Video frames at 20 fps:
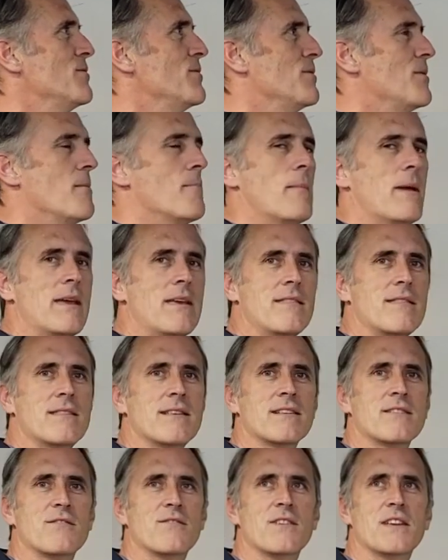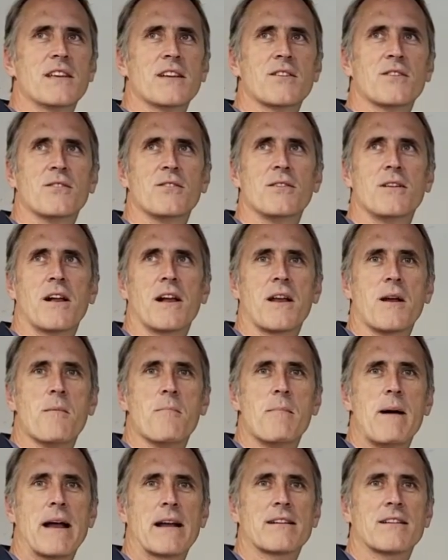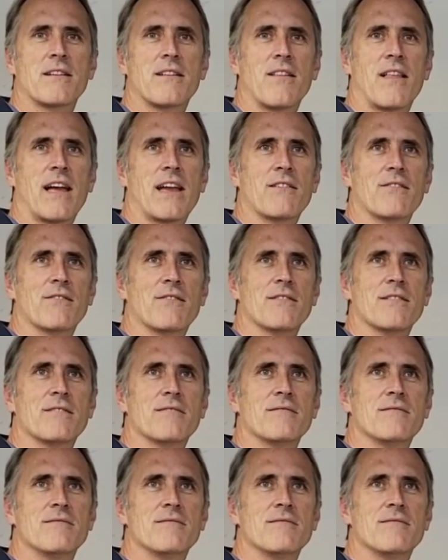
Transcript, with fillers: to make this vehicle come back to life.